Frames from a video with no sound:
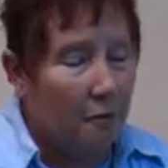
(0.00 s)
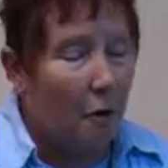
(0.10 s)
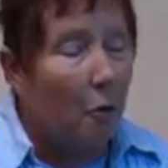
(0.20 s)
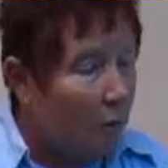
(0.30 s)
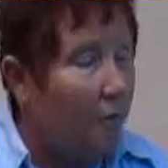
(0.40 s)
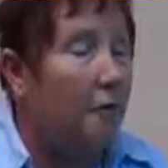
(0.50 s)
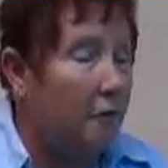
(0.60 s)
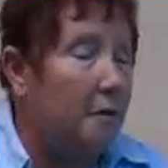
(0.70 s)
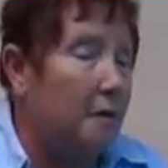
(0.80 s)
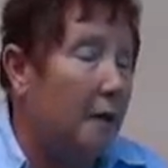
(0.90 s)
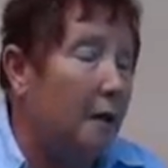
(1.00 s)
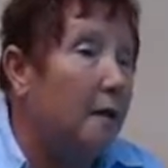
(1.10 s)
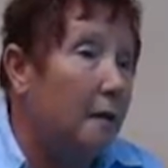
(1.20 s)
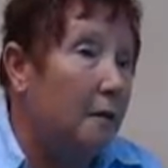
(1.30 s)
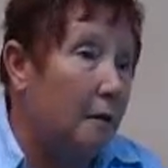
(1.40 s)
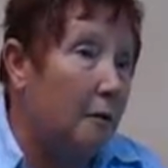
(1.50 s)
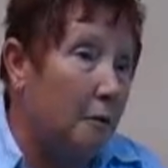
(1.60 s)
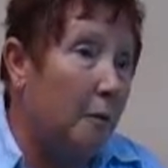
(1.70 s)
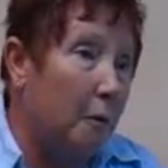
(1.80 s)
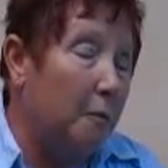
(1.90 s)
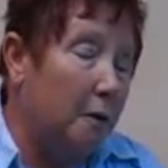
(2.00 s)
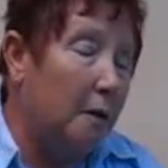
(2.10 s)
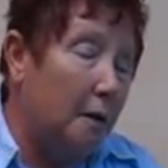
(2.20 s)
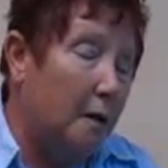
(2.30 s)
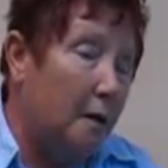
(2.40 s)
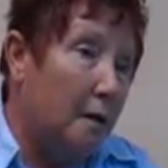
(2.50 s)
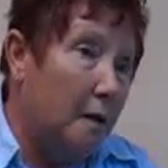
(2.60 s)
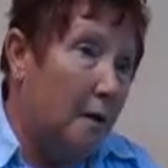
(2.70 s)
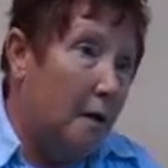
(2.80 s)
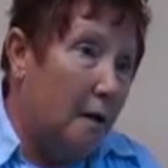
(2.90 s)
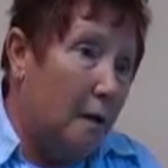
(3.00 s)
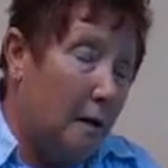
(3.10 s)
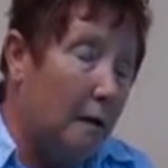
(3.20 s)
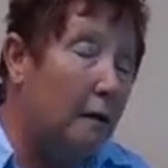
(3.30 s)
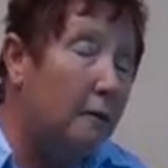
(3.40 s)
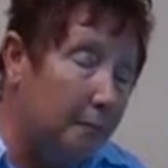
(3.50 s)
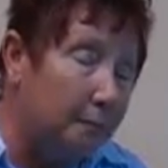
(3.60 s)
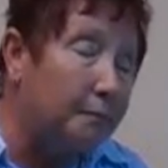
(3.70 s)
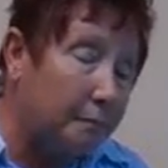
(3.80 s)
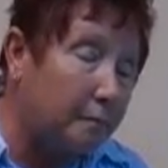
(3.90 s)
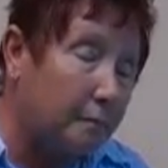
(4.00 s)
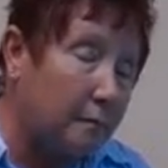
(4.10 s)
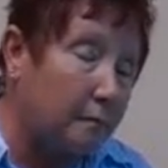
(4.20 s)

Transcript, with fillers: of cope with every day at mm. the moment. I can understand that